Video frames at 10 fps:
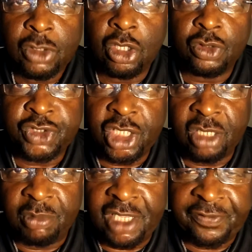You don't see
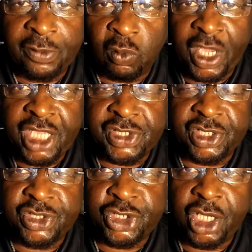them lifting
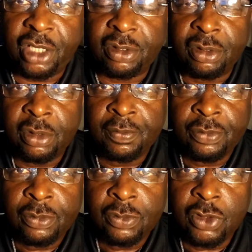weights and shit.
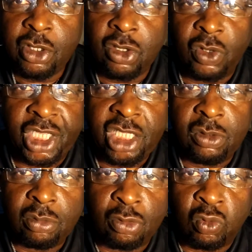You know,
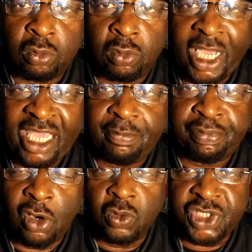eating whey
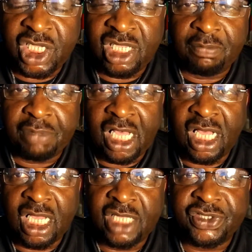protein
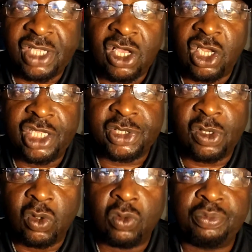bars and all
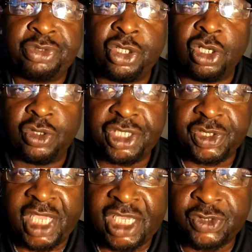this old, you know,
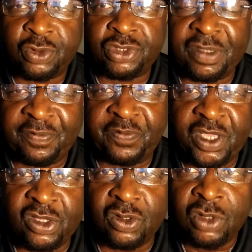this estrogen
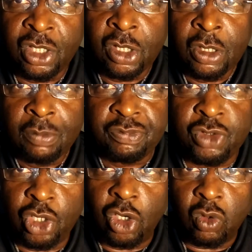filled,
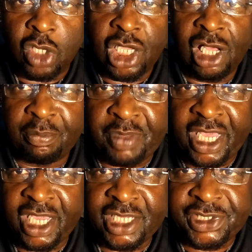you know, gump
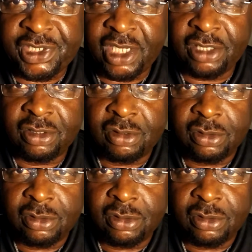ass shit.